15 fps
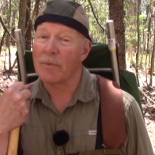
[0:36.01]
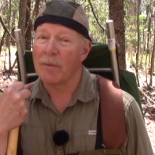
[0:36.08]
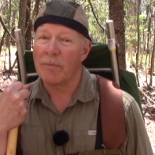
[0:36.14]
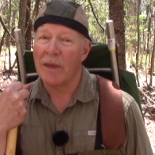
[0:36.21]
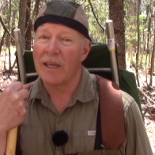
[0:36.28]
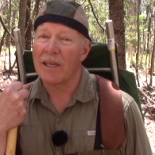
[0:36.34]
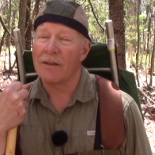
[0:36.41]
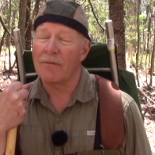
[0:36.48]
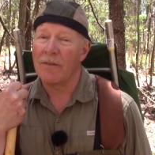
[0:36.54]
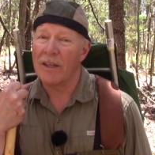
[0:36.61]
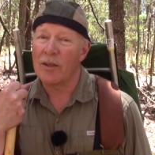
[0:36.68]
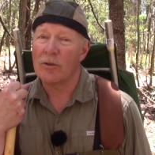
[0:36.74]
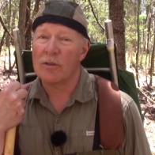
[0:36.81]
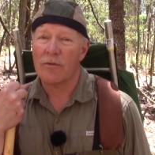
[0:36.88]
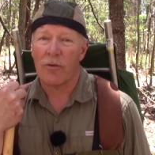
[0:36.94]
been making
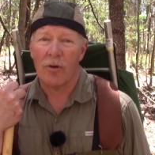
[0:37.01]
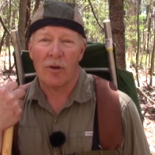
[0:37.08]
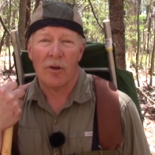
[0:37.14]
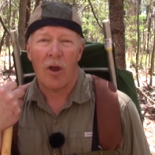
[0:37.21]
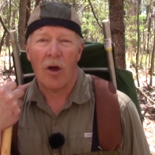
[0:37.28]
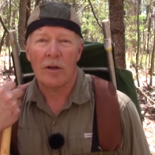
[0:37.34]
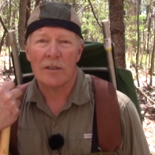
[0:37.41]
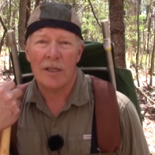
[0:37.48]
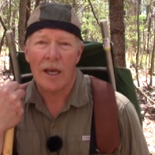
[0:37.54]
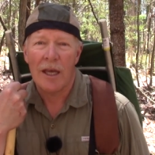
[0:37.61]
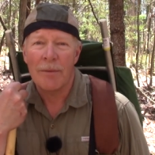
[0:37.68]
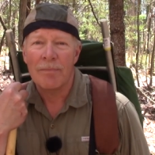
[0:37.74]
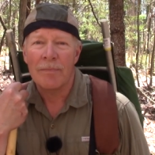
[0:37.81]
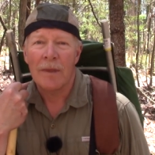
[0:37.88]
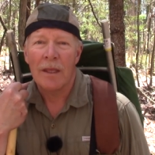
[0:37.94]
videos for a long
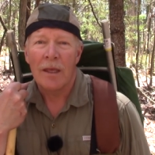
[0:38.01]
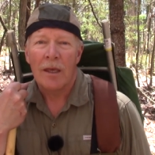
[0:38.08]
time.